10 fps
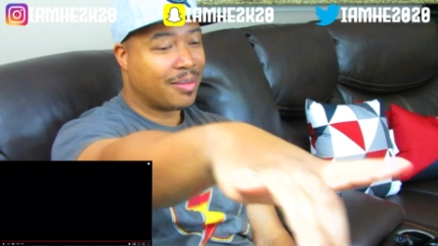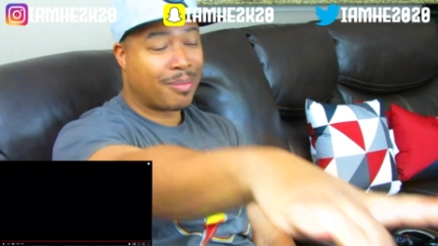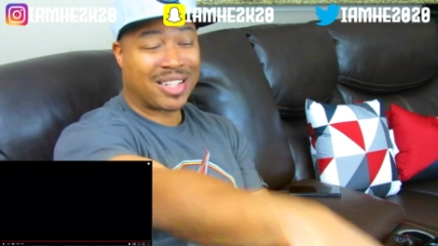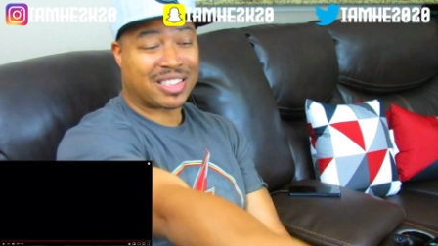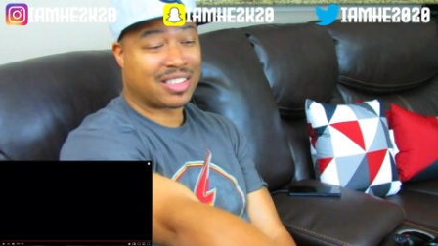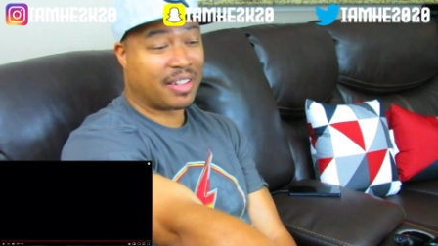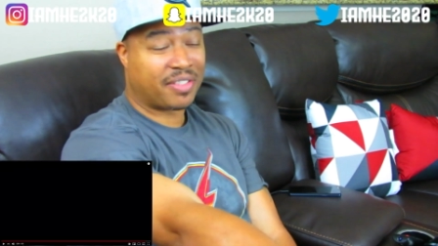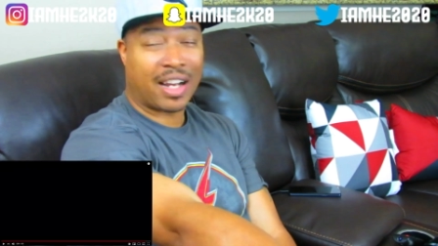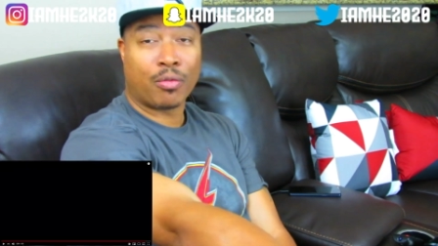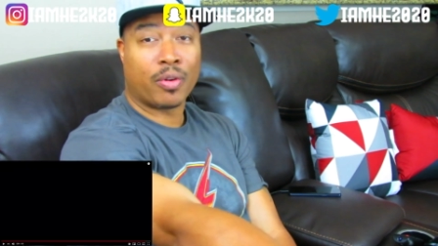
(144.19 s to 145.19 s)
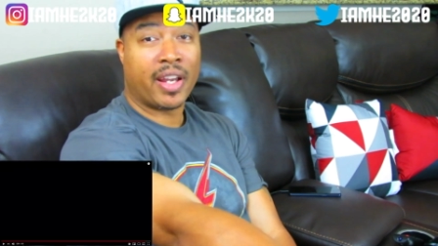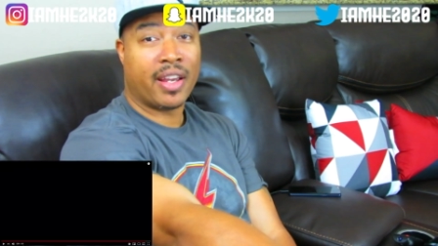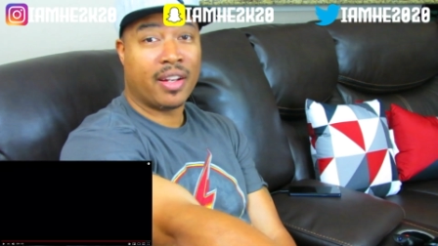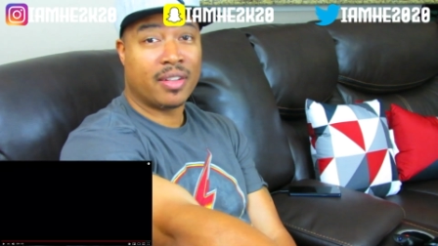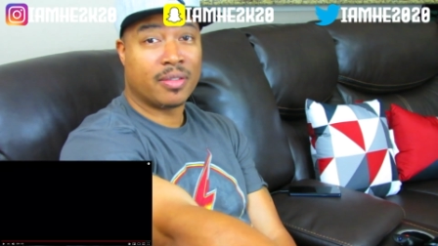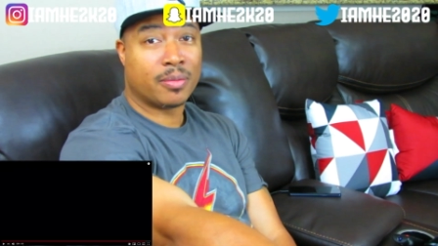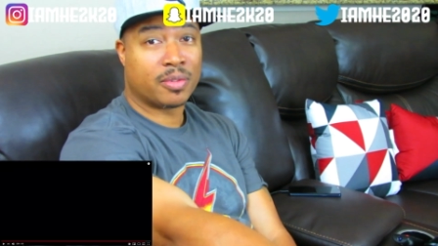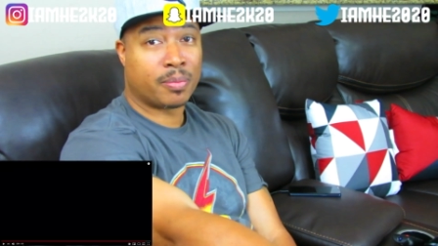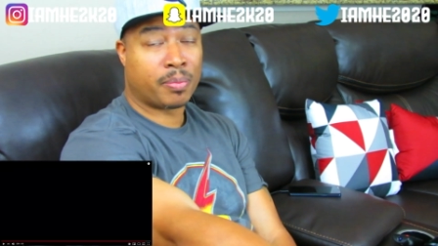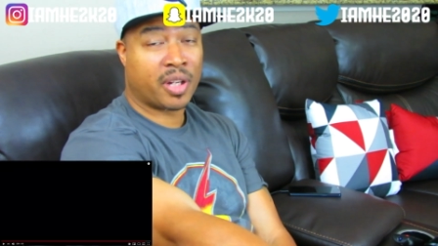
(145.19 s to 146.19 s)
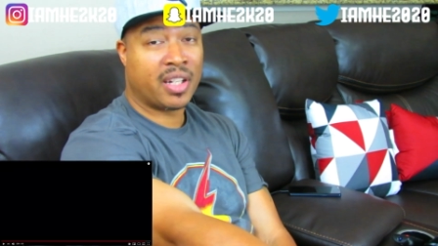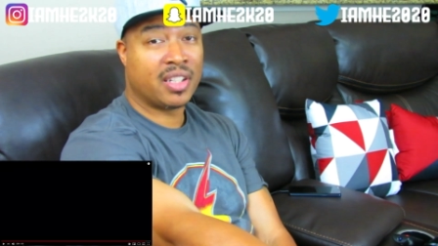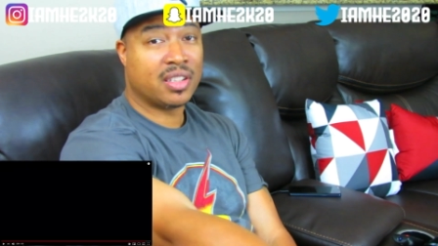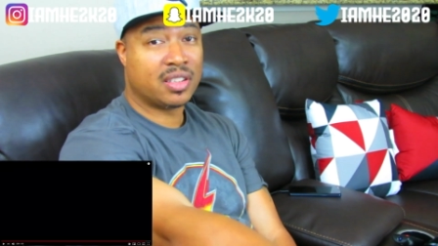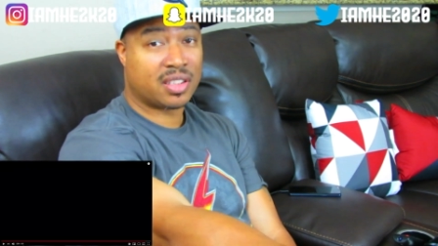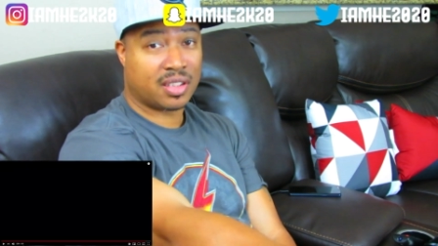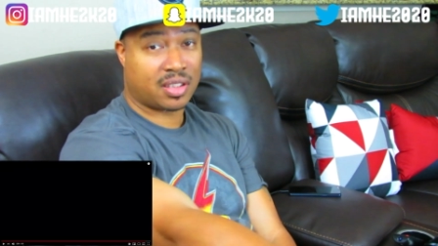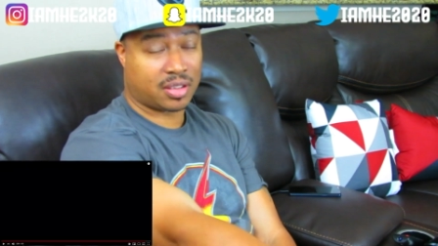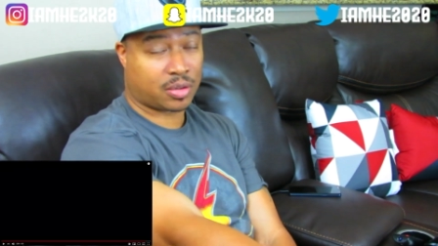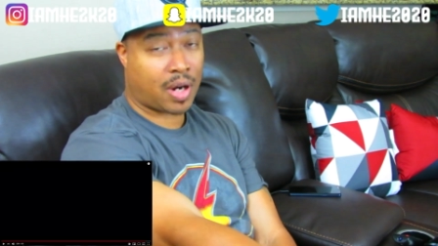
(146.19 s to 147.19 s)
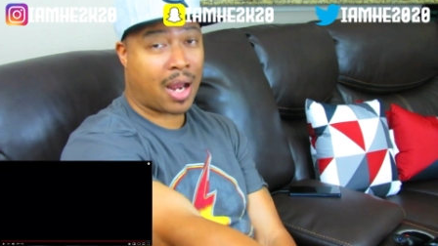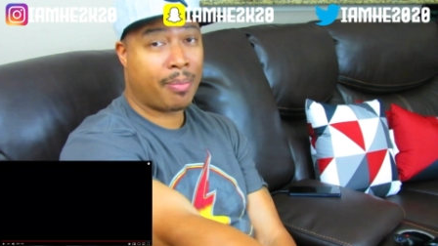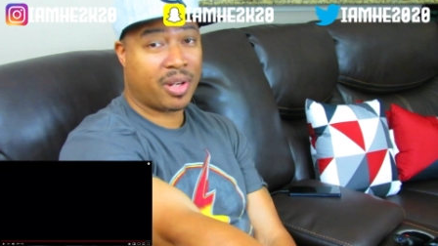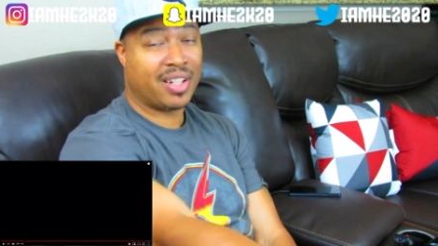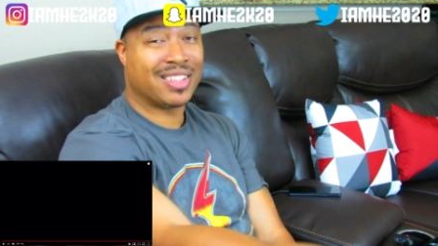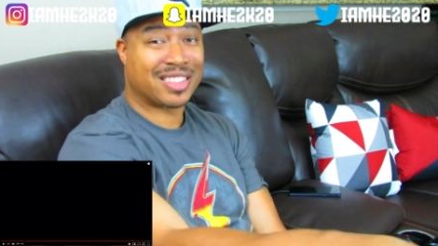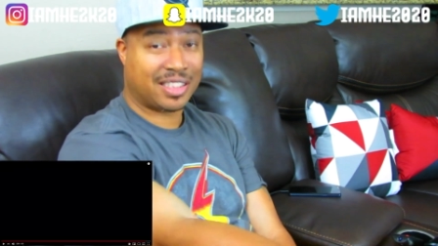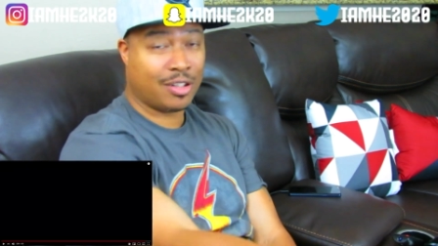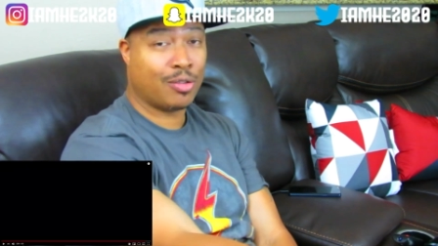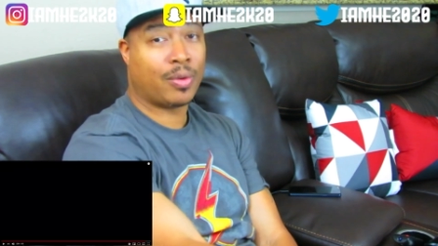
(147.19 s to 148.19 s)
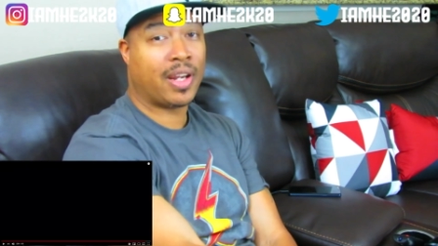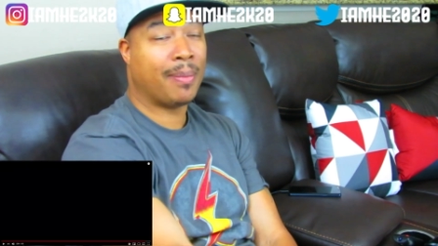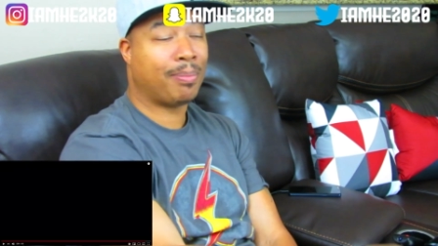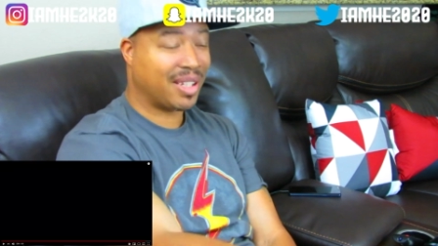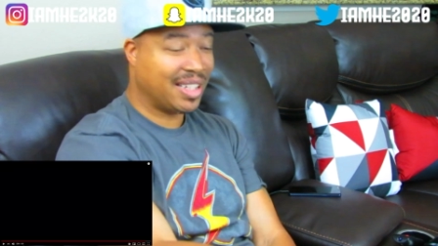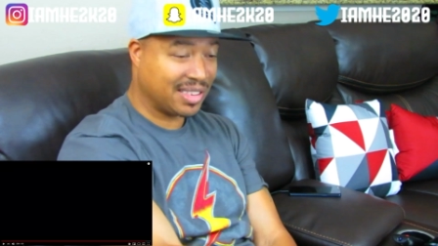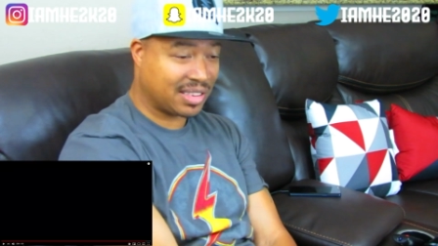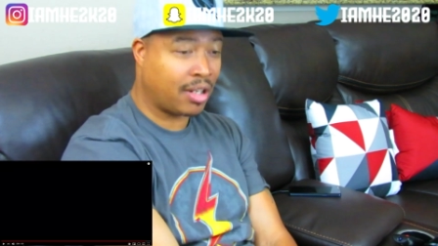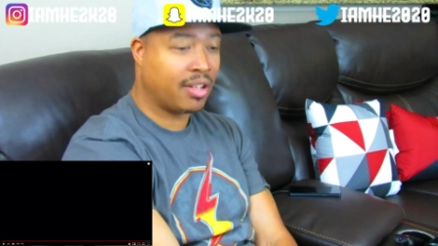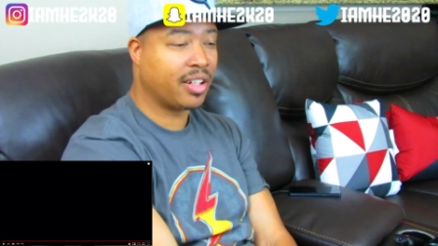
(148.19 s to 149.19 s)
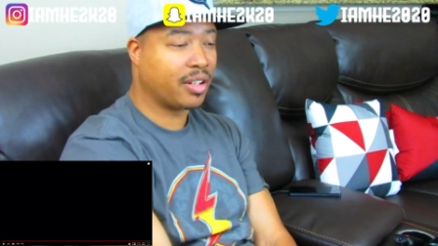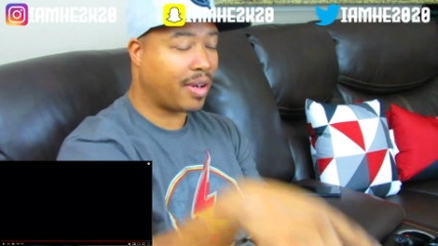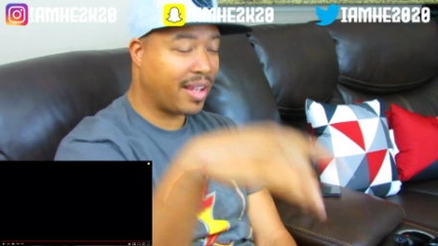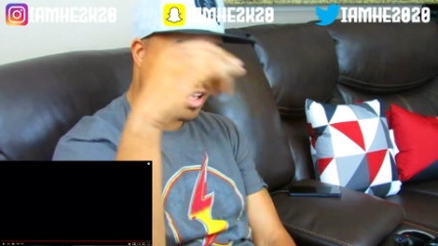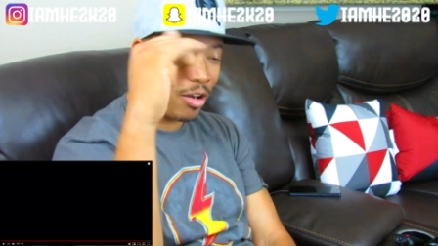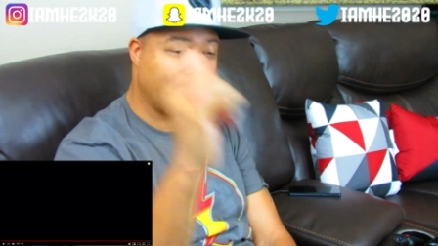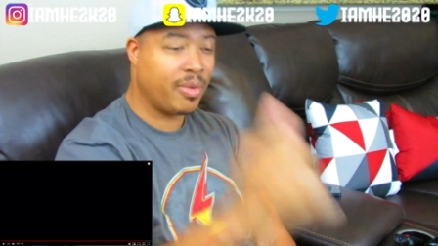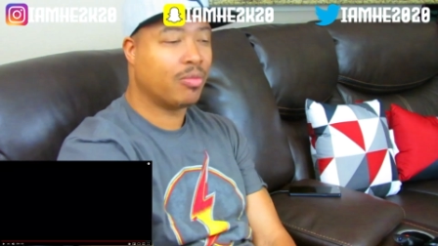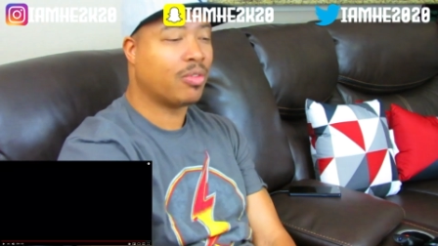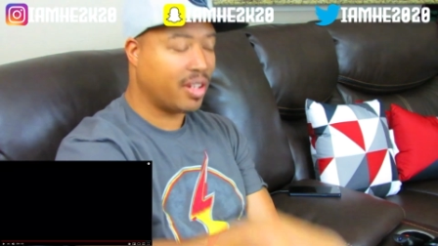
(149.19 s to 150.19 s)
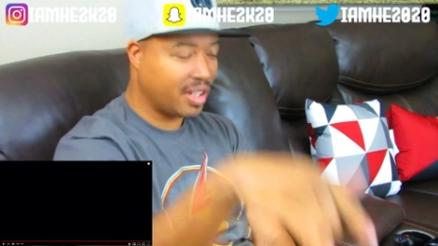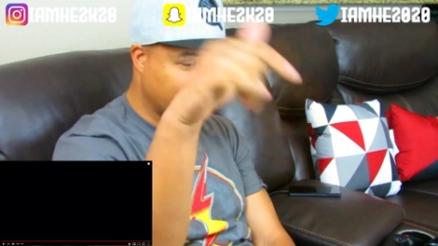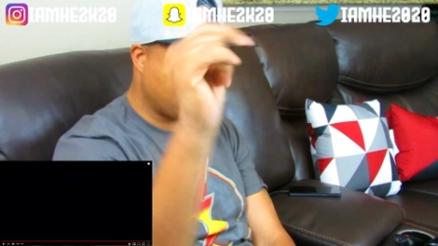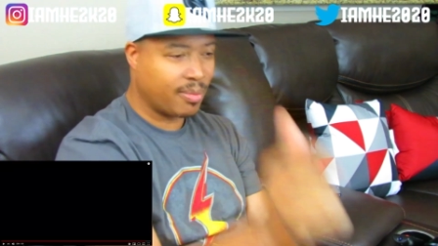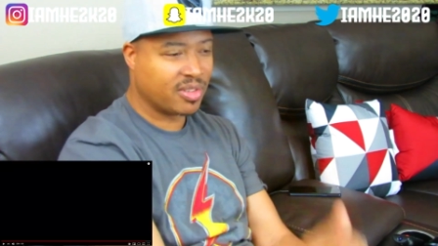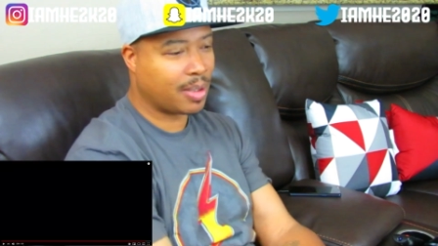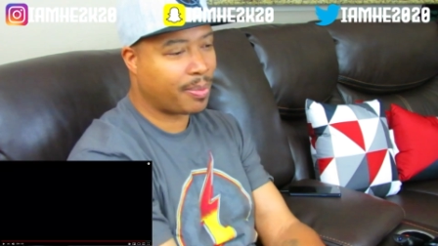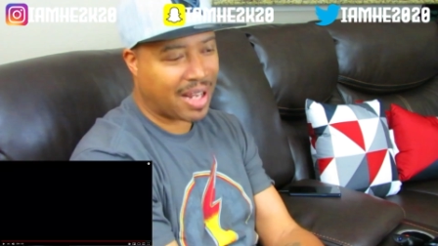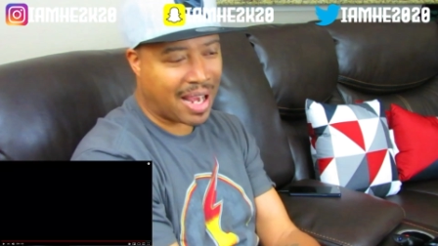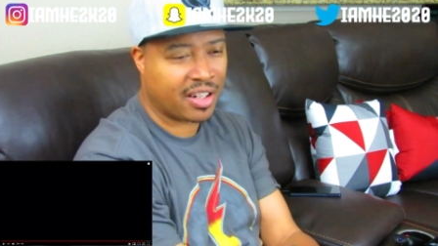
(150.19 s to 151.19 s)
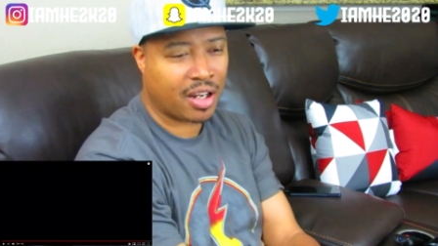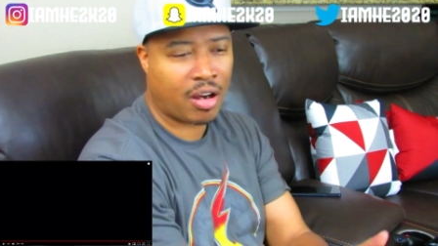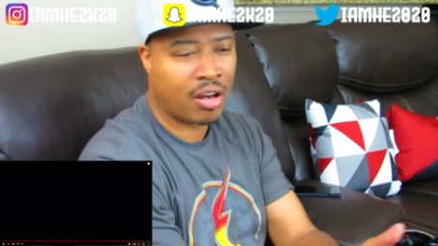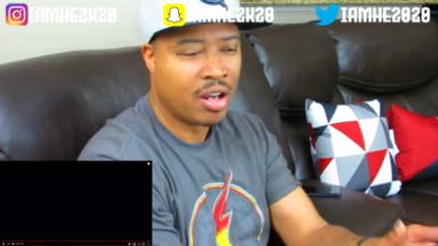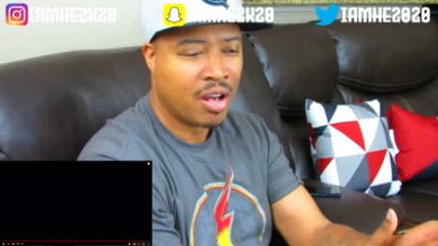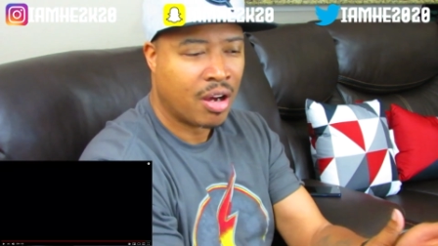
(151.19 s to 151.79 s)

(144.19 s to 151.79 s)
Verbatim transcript: My, if that red button, subscribe button is still red, please turn it gray. Help me run these numbers up. A lot of y'all